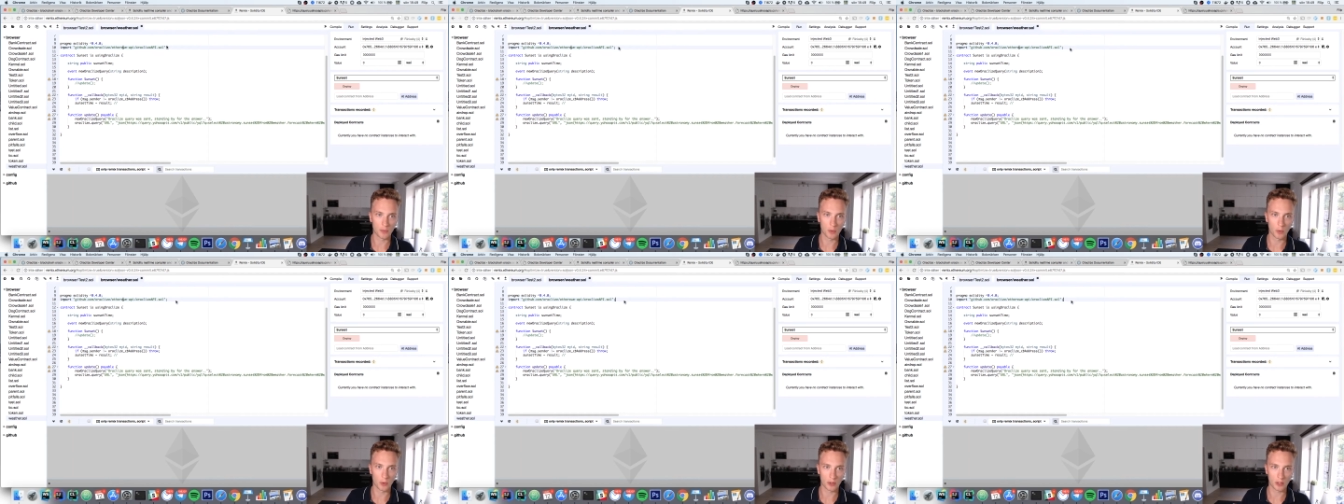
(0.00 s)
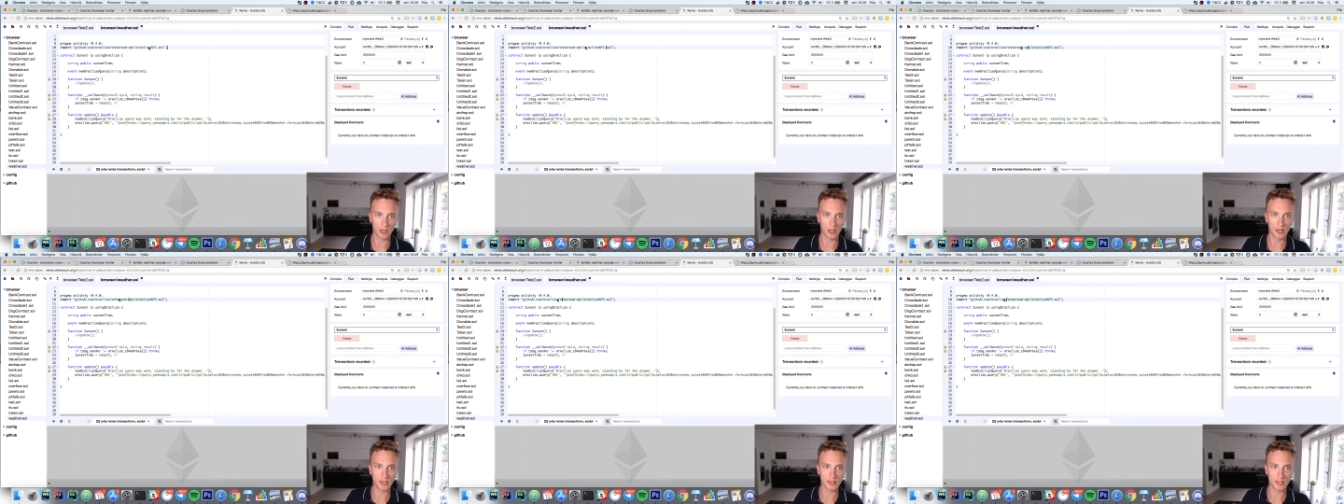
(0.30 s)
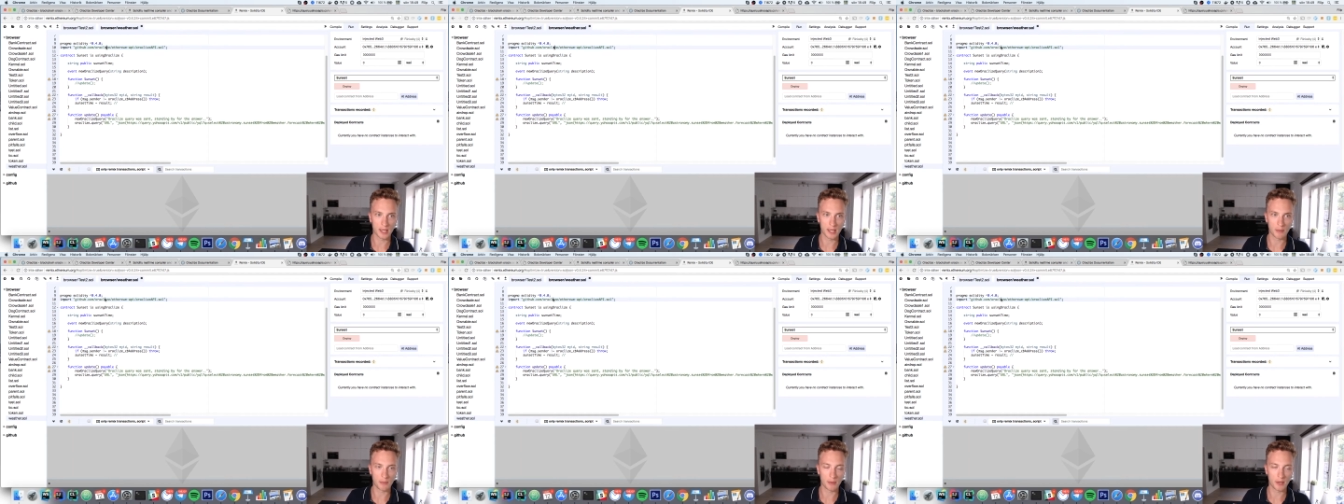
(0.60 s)
Oracle Ice
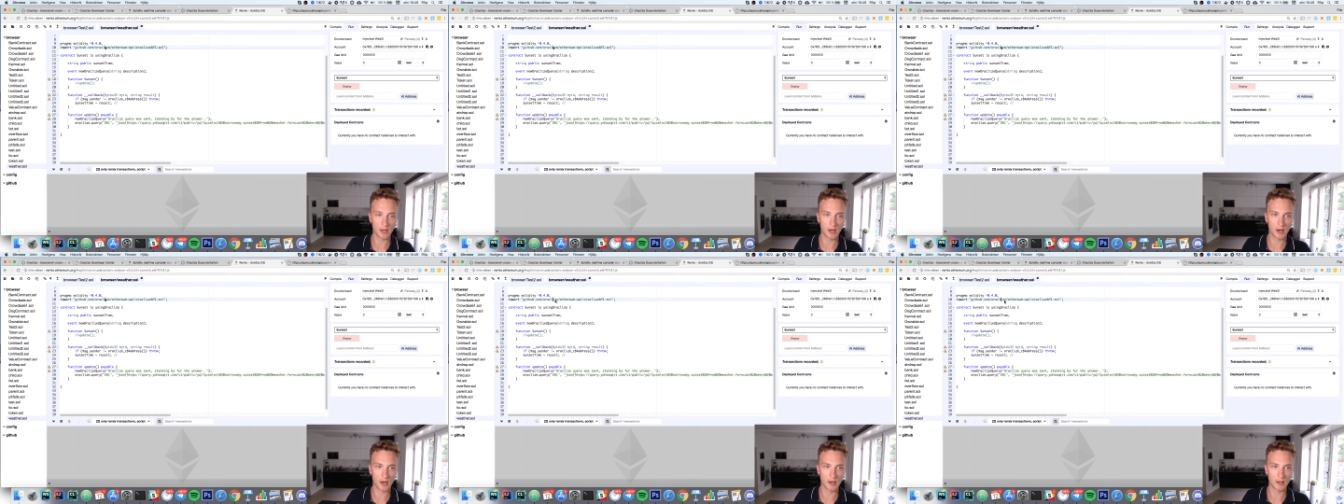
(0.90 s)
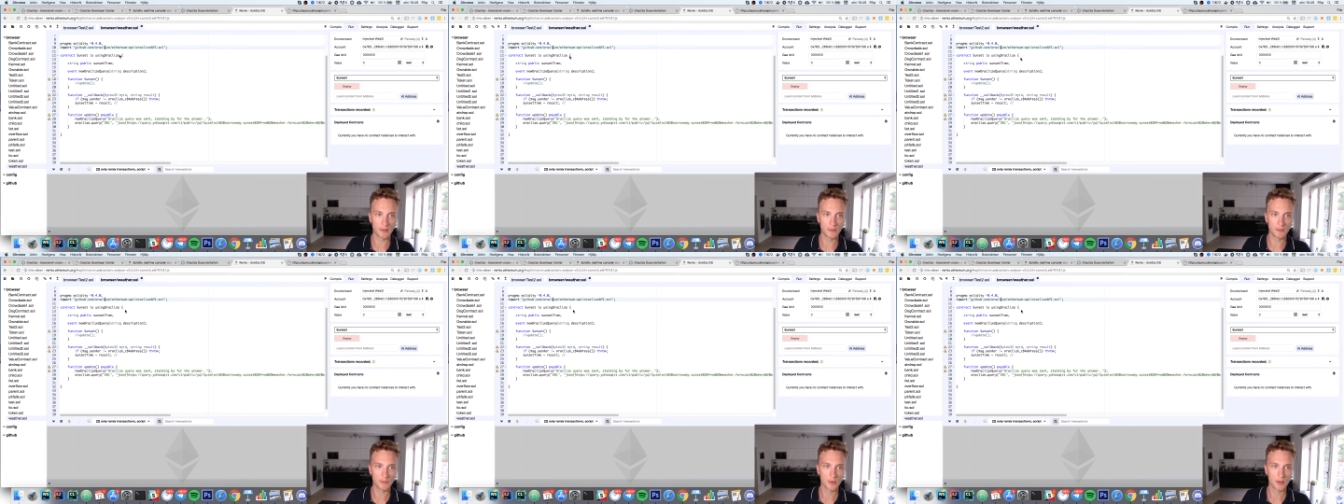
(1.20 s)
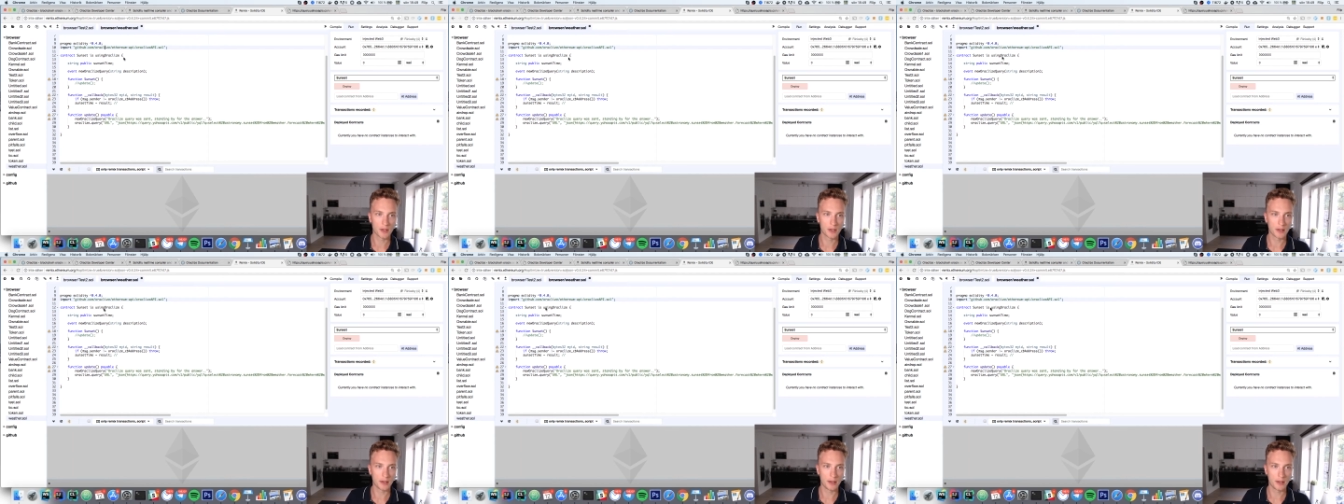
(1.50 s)
API
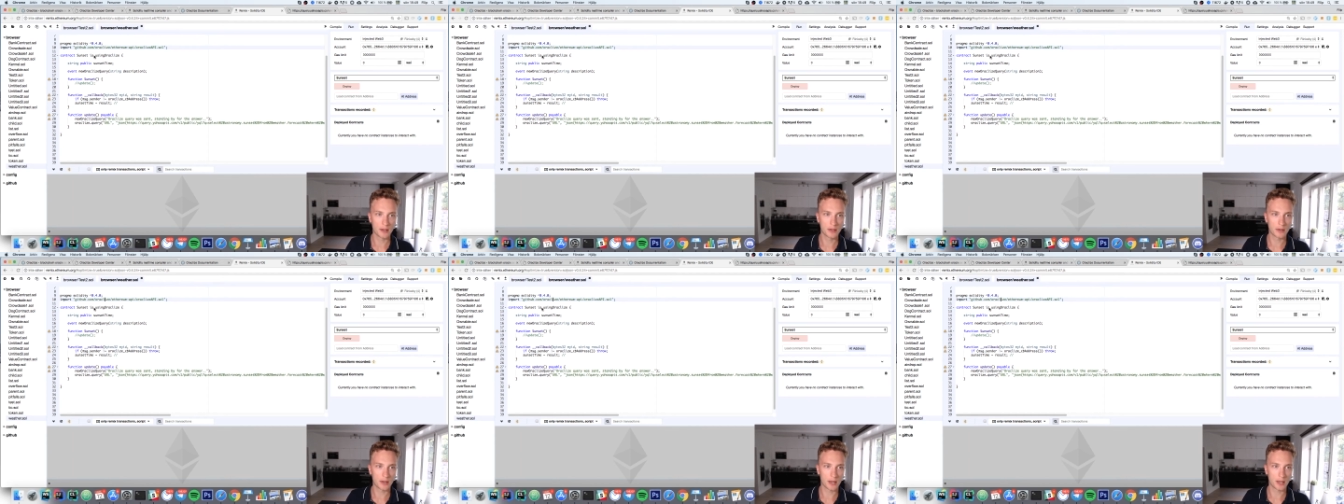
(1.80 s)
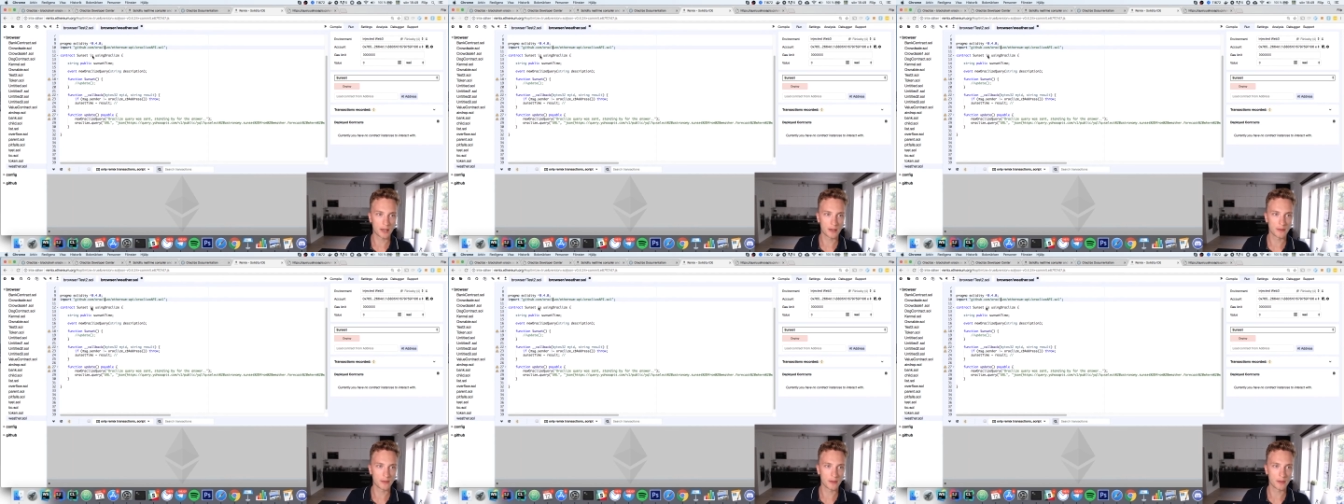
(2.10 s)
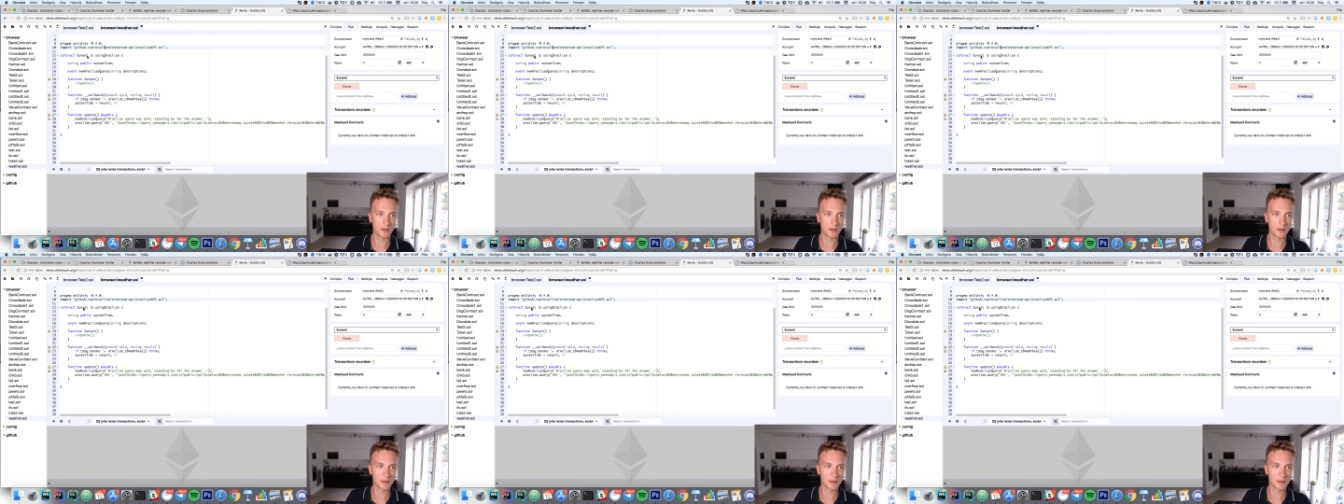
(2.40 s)
here and